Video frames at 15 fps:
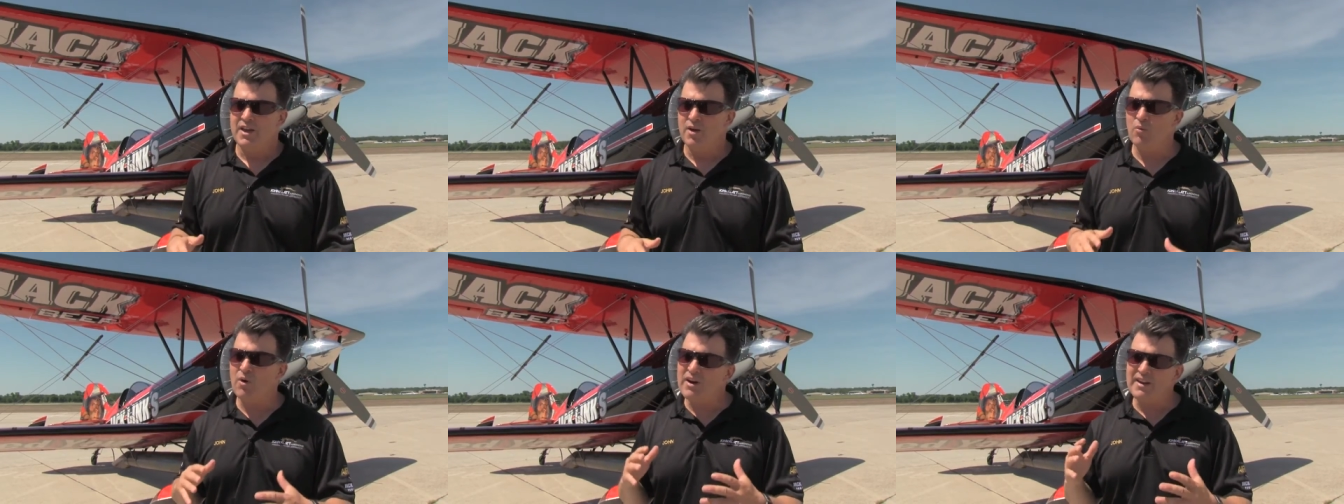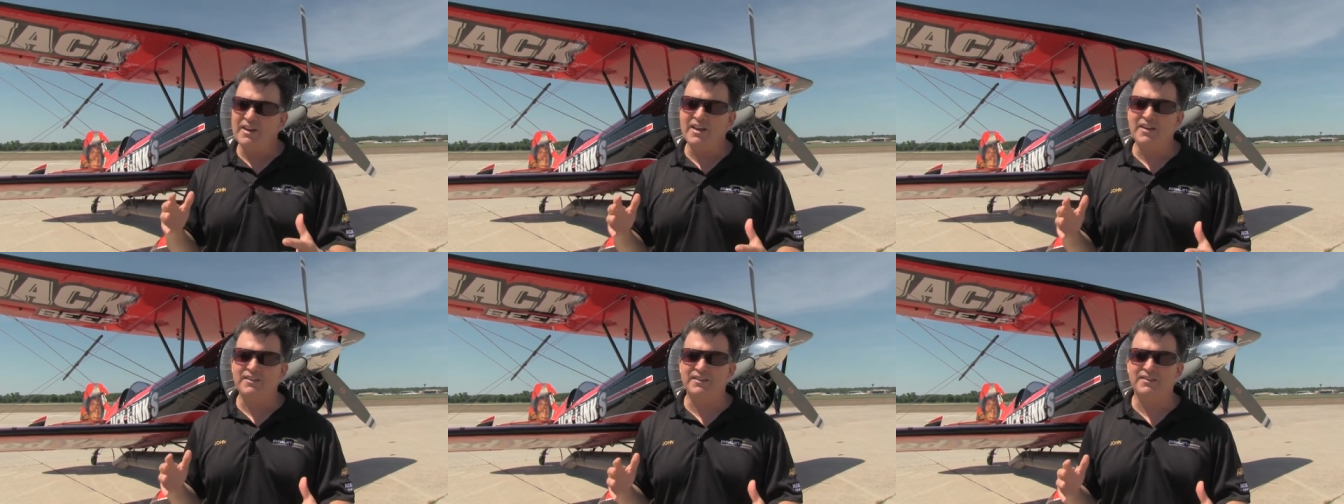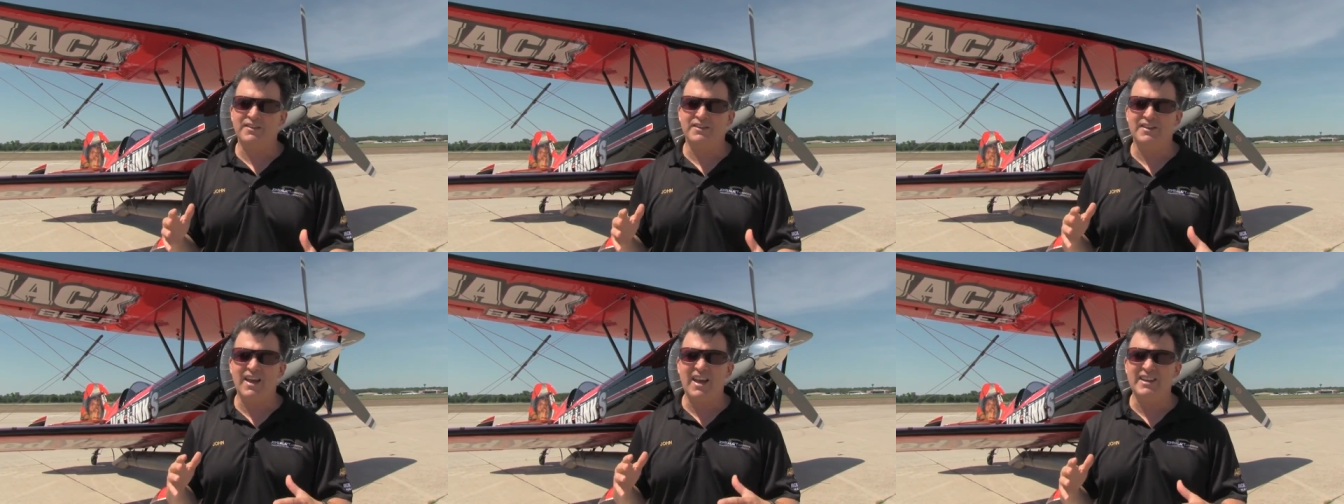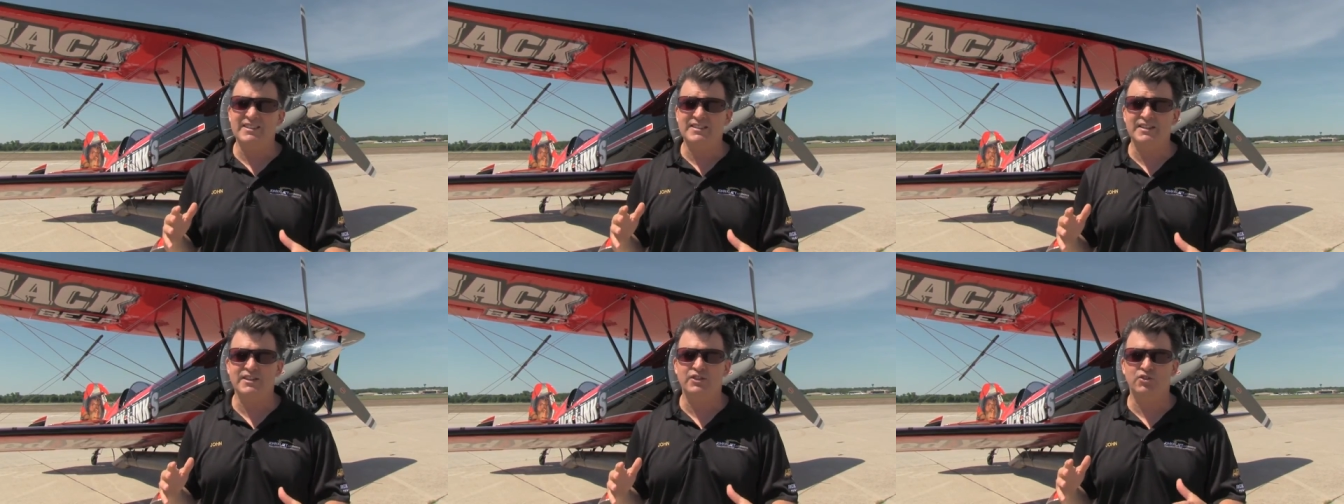And what it is, it's a
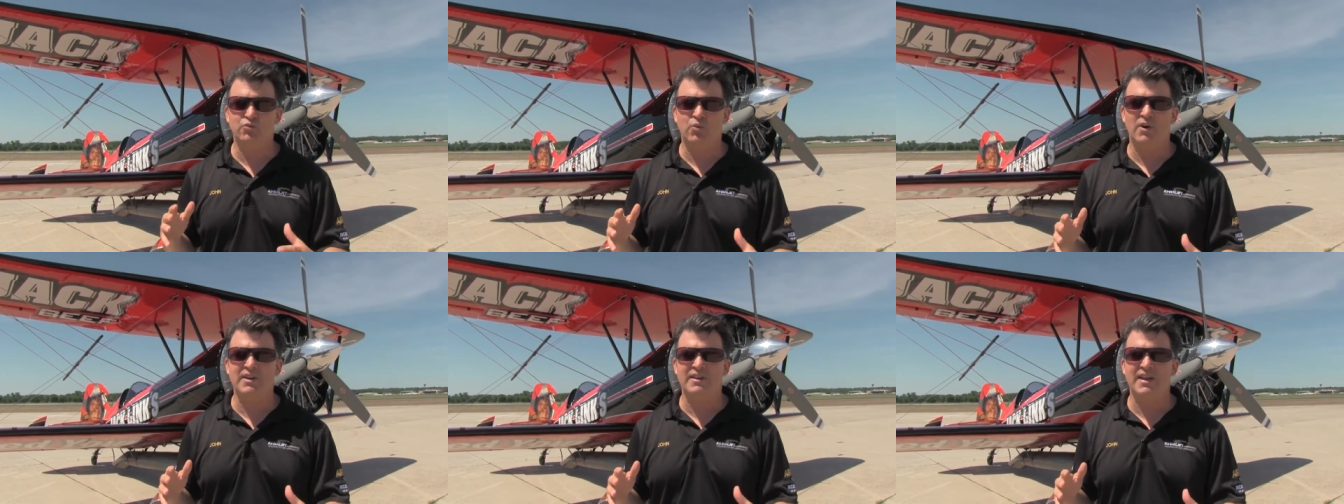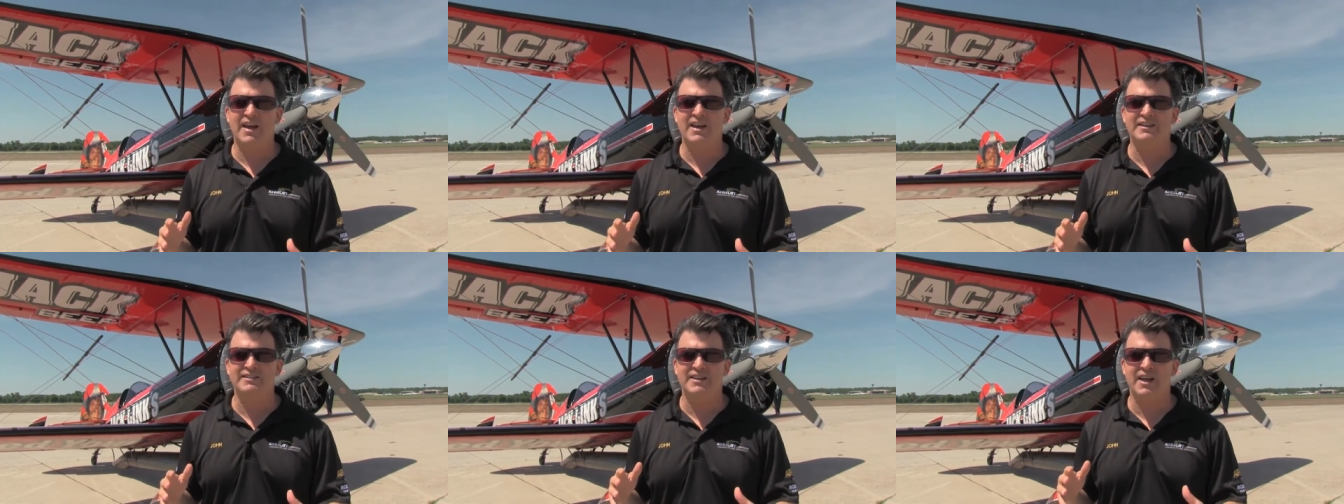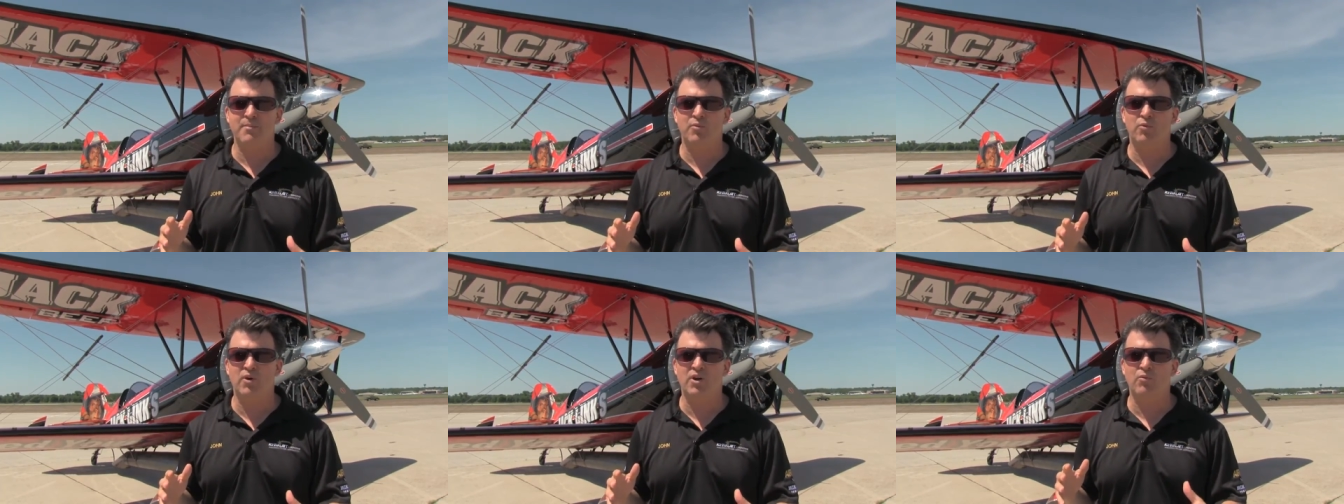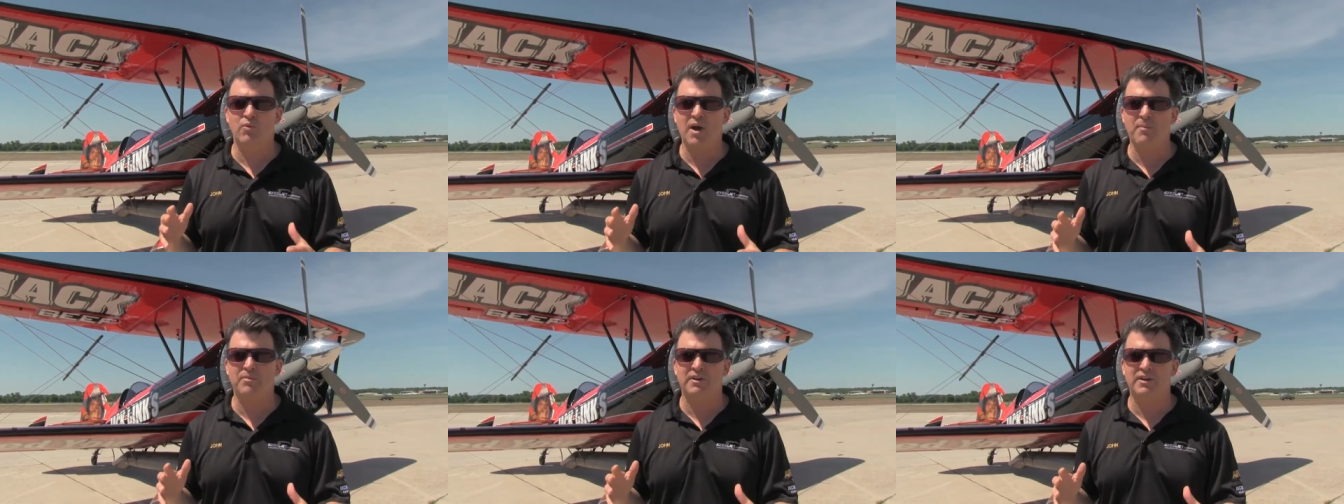1929 taper wing
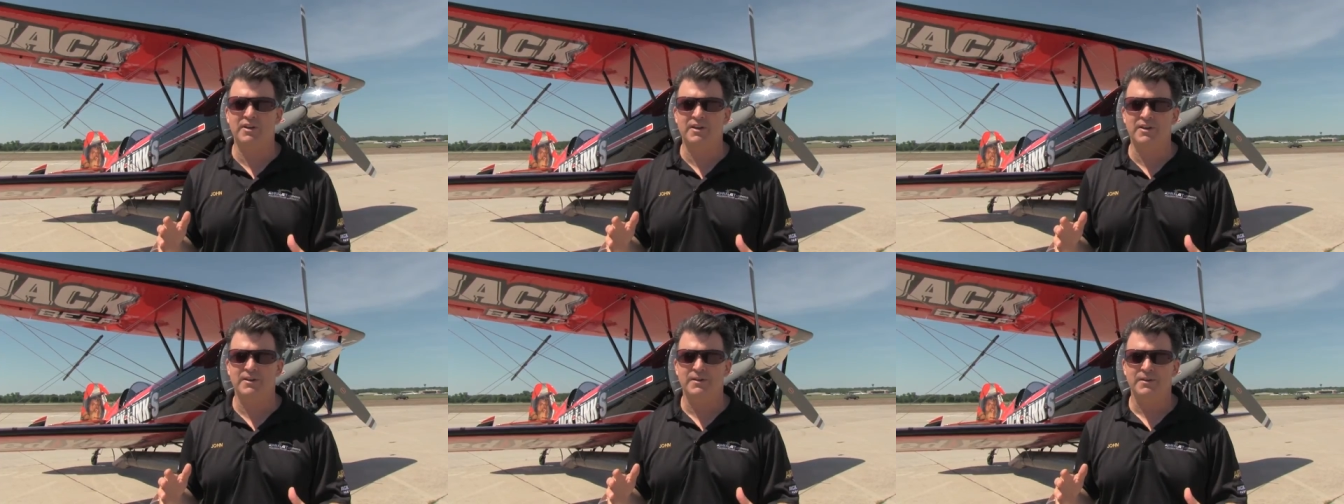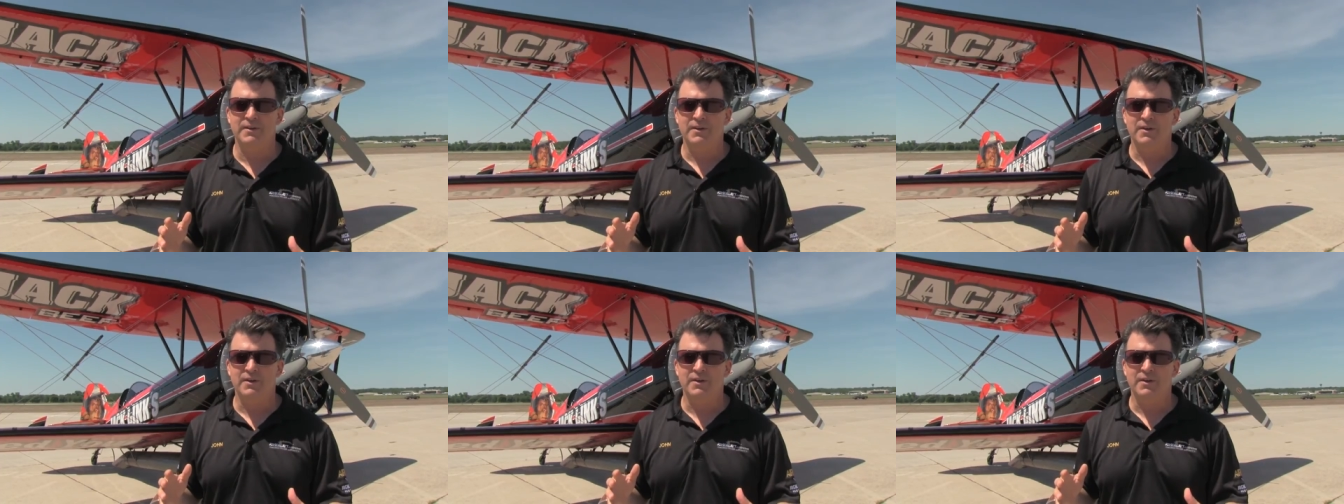replica